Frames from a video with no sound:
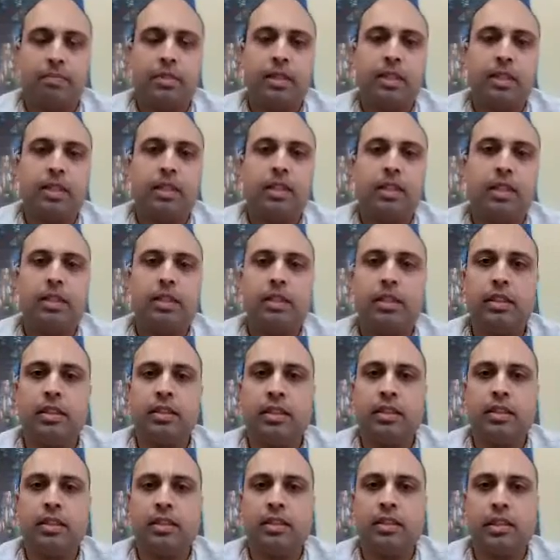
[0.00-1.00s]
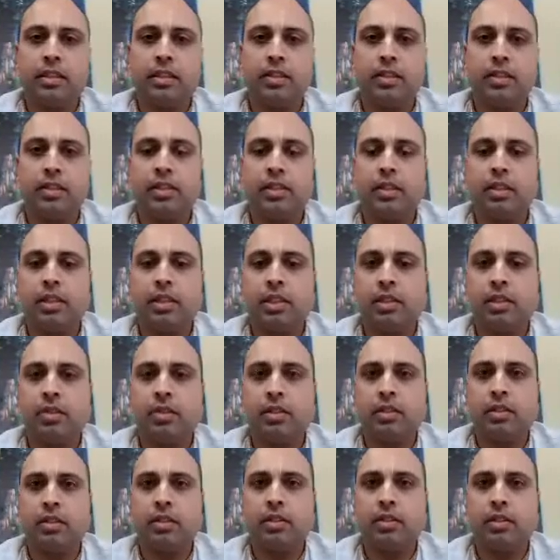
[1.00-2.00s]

in the section dealing with